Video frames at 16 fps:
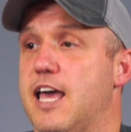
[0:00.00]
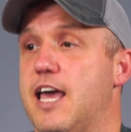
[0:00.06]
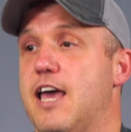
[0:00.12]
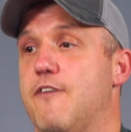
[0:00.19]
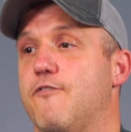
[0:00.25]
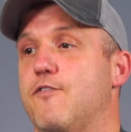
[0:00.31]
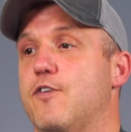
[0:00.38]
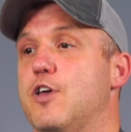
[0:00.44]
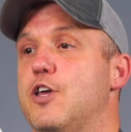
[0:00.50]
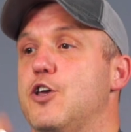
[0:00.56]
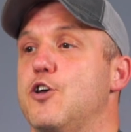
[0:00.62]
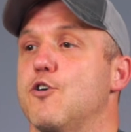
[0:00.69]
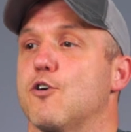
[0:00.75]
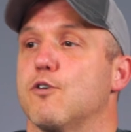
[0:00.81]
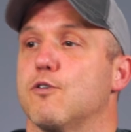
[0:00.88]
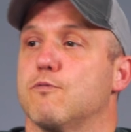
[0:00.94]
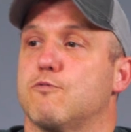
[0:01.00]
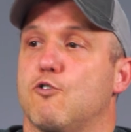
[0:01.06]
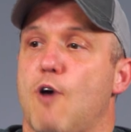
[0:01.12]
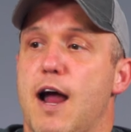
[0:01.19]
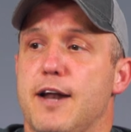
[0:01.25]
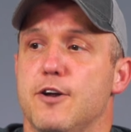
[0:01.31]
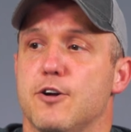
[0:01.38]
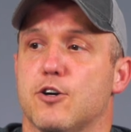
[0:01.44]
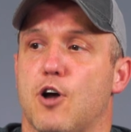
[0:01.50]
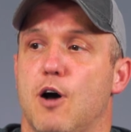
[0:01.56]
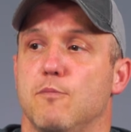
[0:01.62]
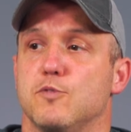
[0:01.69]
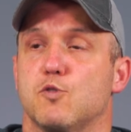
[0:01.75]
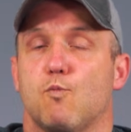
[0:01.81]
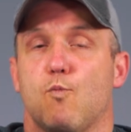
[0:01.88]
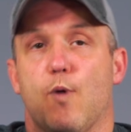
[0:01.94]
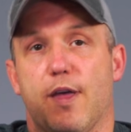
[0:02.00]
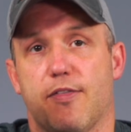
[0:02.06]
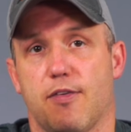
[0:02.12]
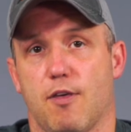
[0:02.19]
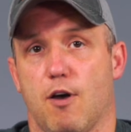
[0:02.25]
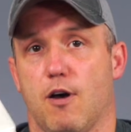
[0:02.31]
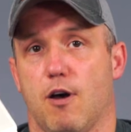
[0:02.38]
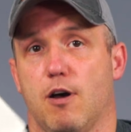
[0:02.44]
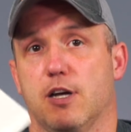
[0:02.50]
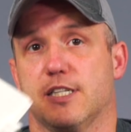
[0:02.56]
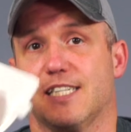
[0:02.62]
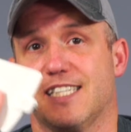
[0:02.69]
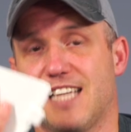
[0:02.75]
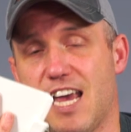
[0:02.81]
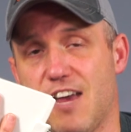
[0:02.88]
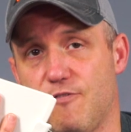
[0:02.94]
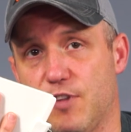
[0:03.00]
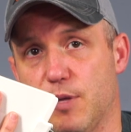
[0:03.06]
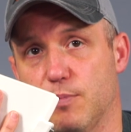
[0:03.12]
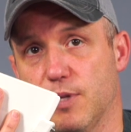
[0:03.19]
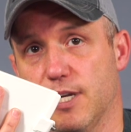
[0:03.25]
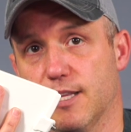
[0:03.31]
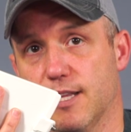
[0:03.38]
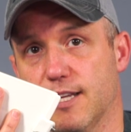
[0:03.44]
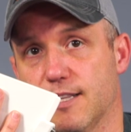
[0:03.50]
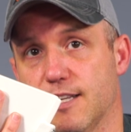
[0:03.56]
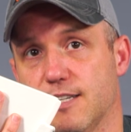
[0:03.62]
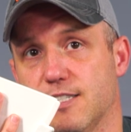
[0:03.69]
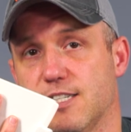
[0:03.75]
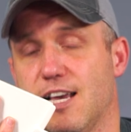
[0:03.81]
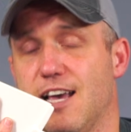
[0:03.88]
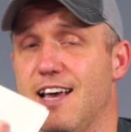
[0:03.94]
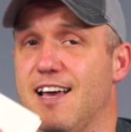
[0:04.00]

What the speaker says: If your grinder comes with a safety plate like this,